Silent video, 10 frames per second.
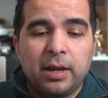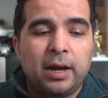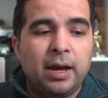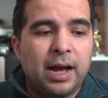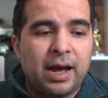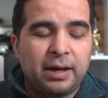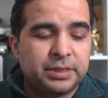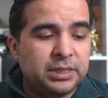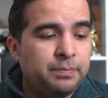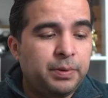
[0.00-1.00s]
I've
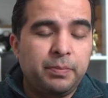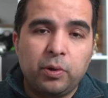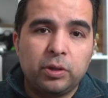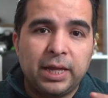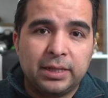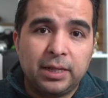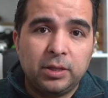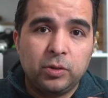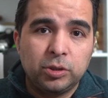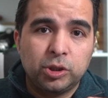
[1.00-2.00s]
seen people that
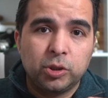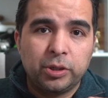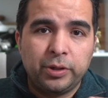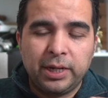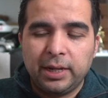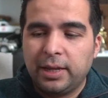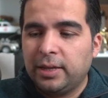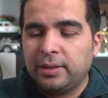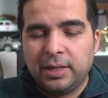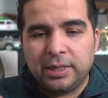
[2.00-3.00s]
they do jewelry,
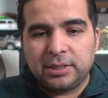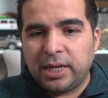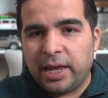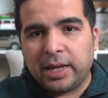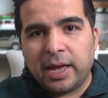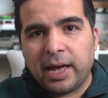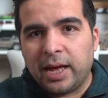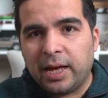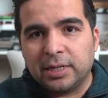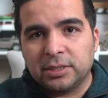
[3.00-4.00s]
they take
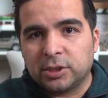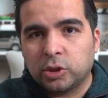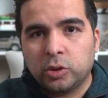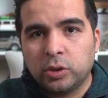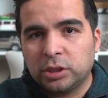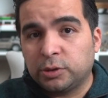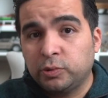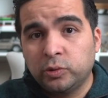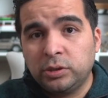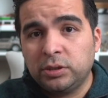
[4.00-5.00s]
a
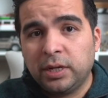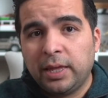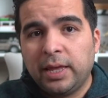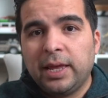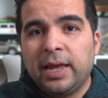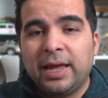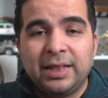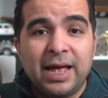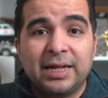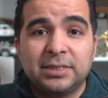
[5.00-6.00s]
spoon,
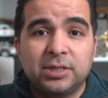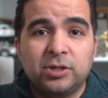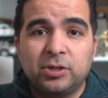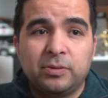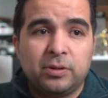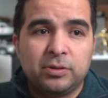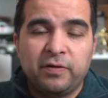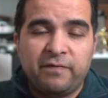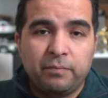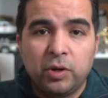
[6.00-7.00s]
and that's
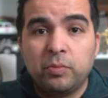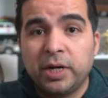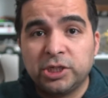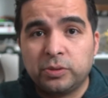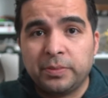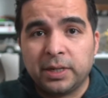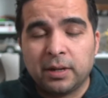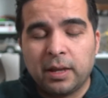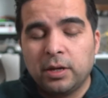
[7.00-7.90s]
their measurement.